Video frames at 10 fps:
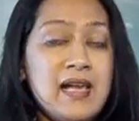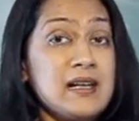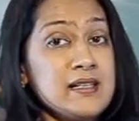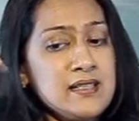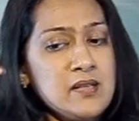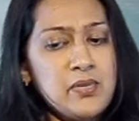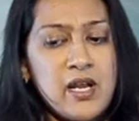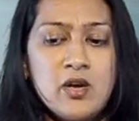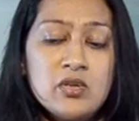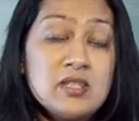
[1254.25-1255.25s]
Like I said,
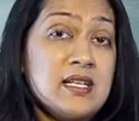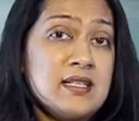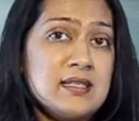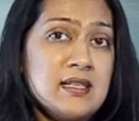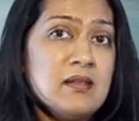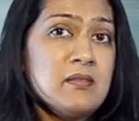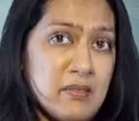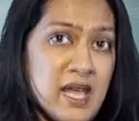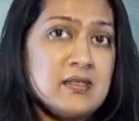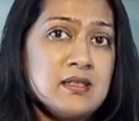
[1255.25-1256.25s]
prioritizing
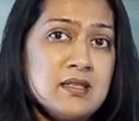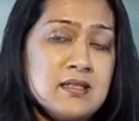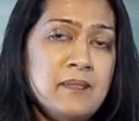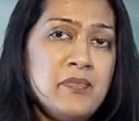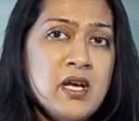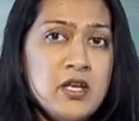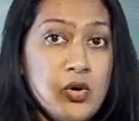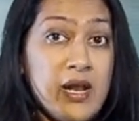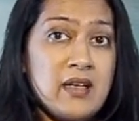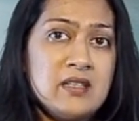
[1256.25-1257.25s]
matters.
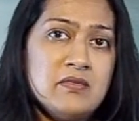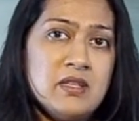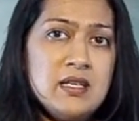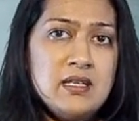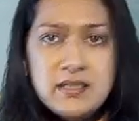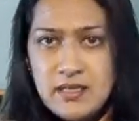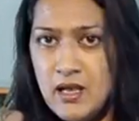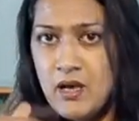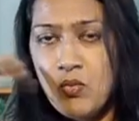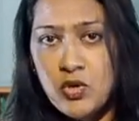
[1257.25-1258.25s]
Your activities.
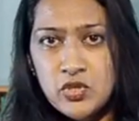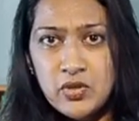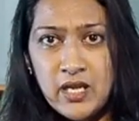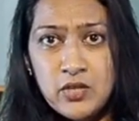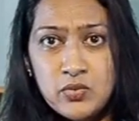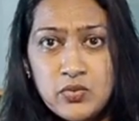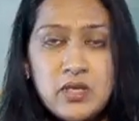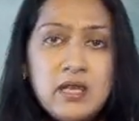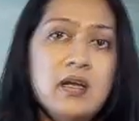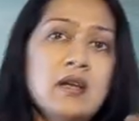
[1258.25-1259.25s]
What should I do
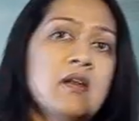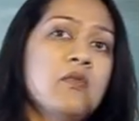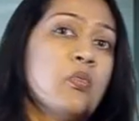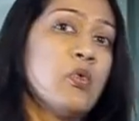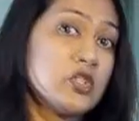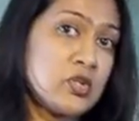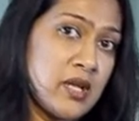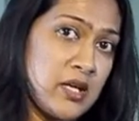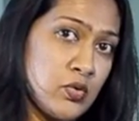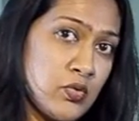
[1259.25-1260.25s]
today? What
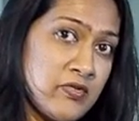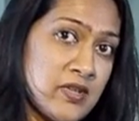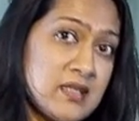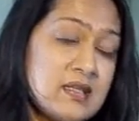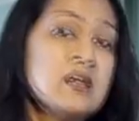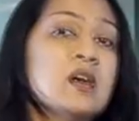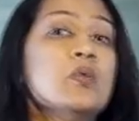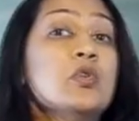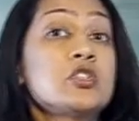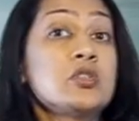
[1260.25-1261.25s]
should I do first?
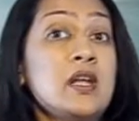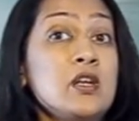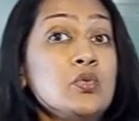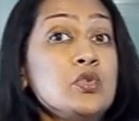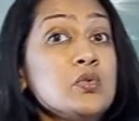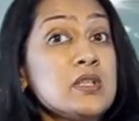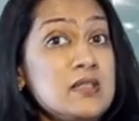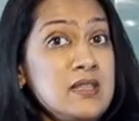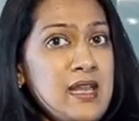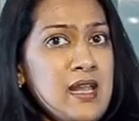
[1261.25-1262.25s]
What should I do
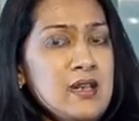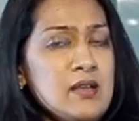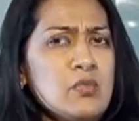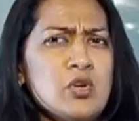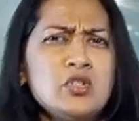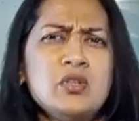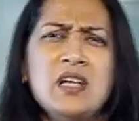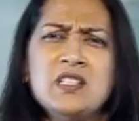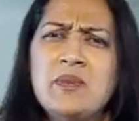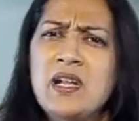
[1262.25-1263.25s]
towards the end? What
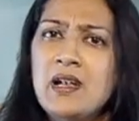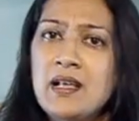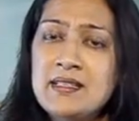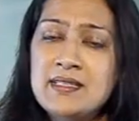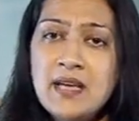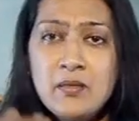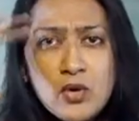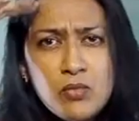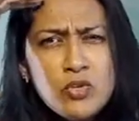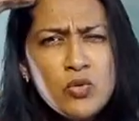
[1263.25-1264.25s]
should I spend less time on?